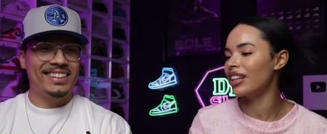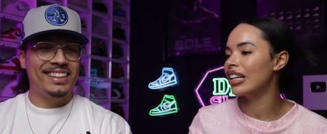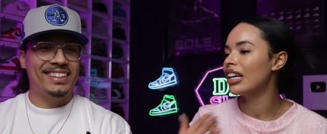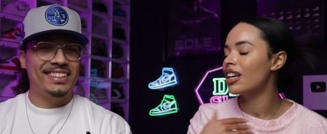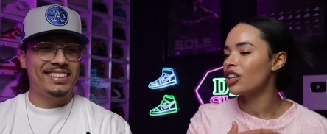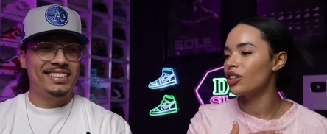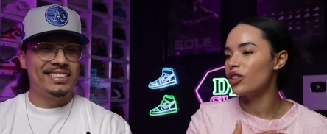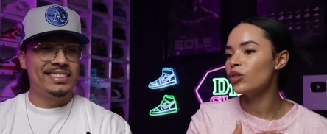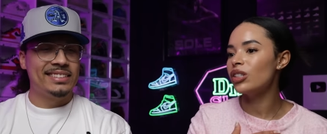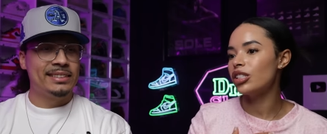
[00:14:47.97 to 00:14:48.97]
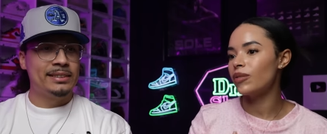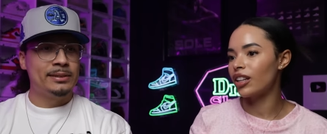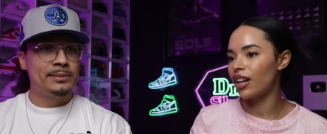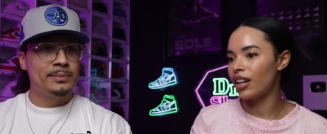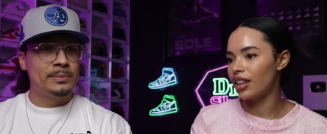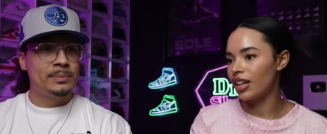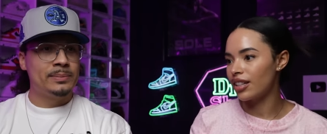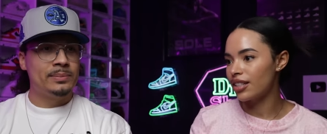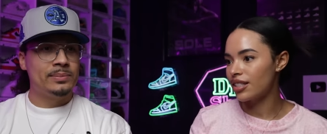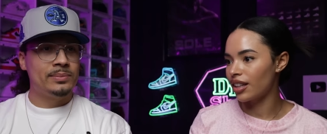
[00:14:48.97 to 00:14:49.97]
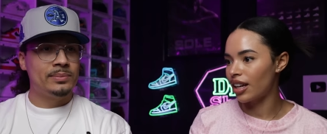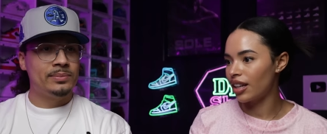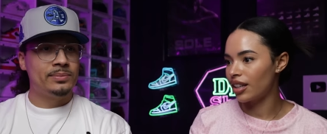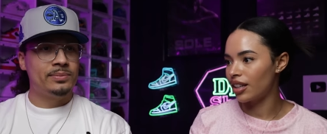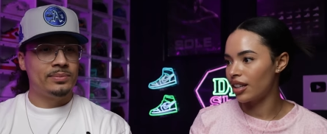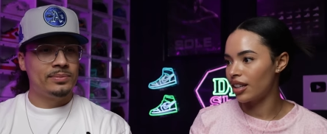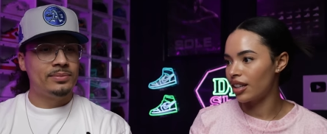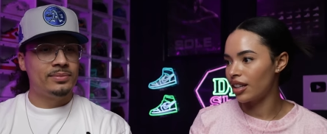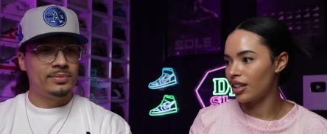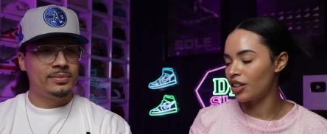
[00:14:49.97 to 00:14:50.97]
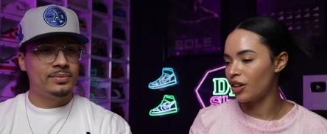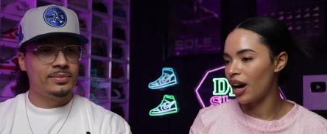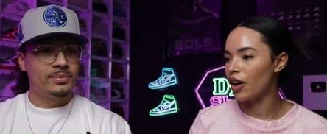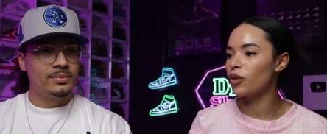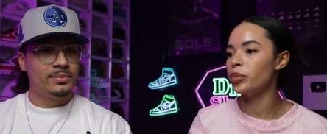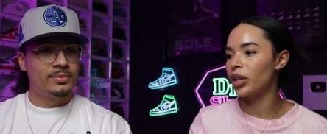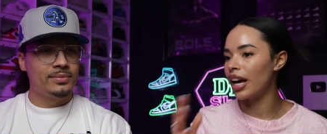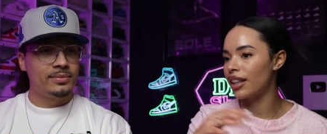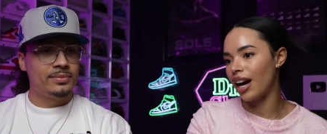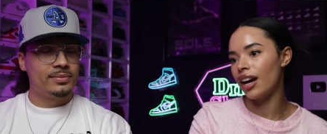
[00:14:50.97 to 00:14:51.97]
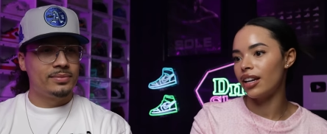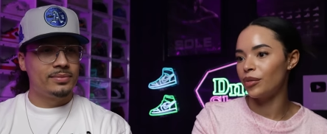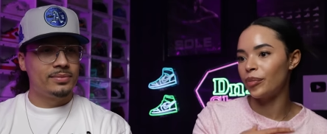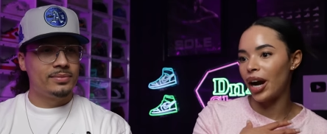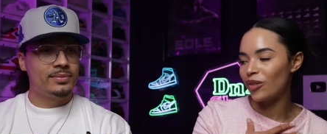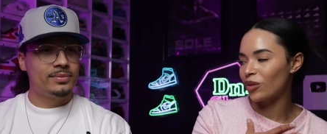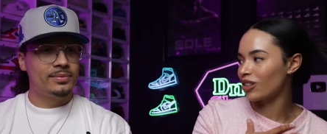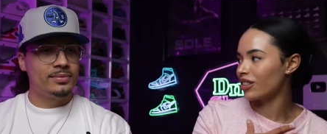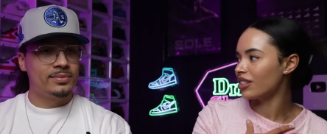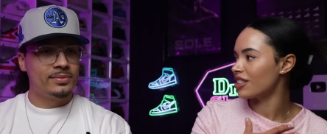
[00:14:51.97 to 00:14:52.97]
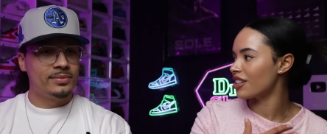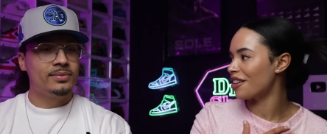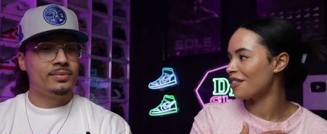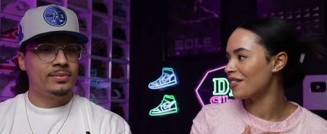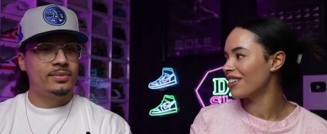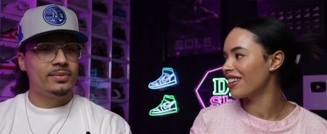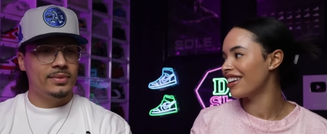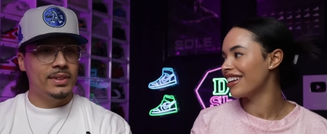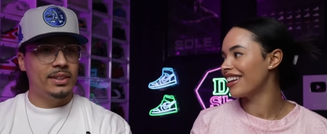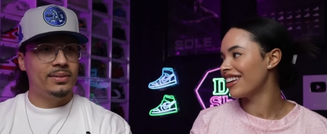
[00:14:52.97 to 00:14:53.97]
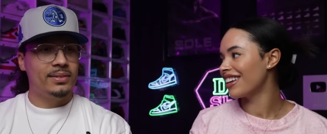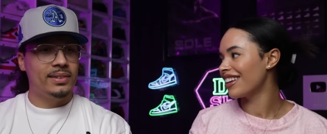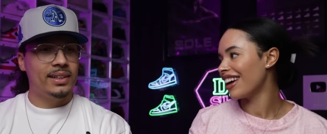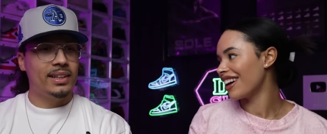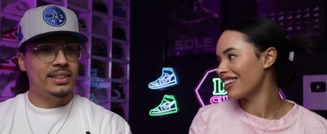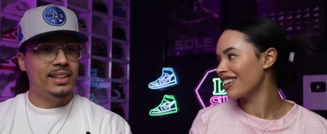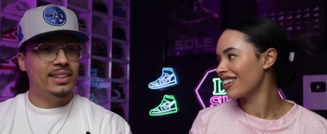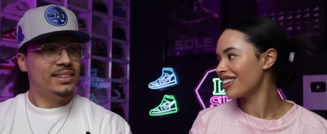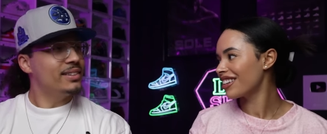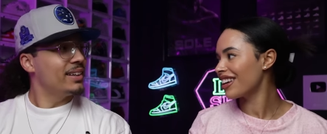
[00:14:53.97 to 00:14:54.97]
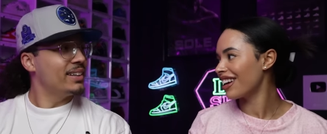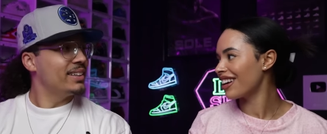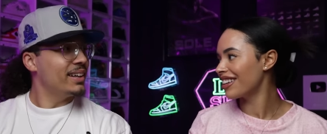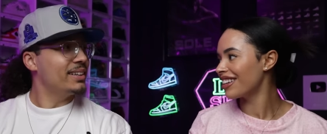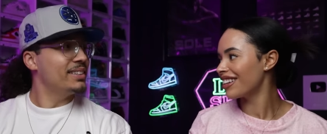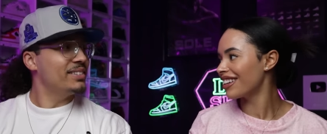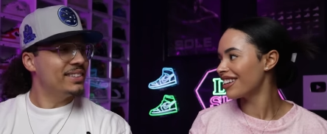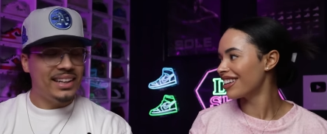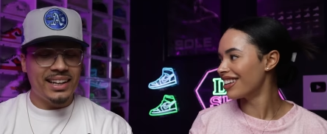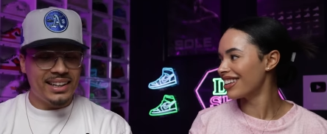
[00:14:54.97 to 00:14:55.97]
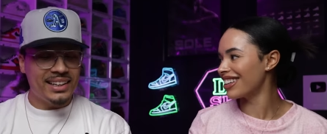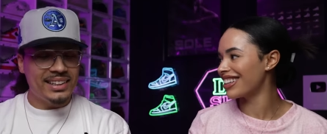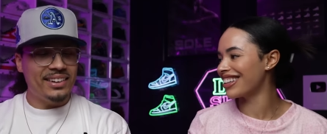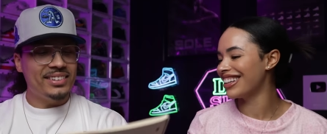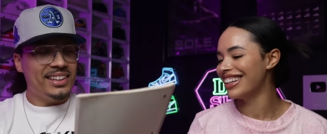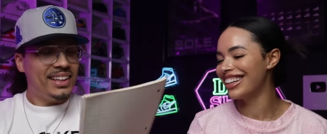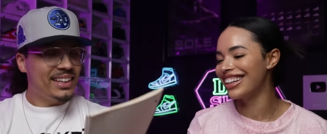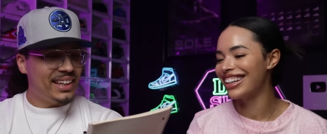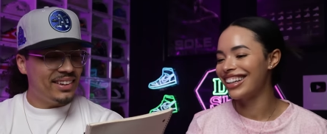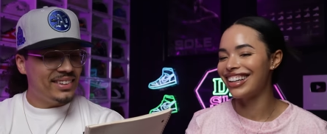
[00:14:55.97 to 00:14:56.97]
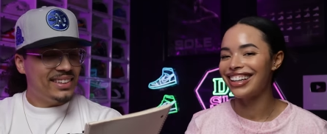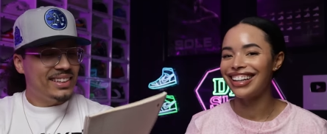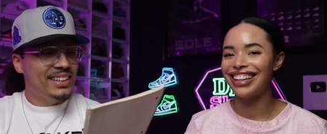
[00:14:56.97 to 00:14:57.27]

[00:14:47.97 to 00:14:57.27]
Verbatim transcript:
Speaker 1: And then yeah. you know you teach me a lot of things and like you know how to apply that in my world. So.
Speaker 2: Yep, yeah. I like that. Okay, I can deal with that. I like that one. I like that one.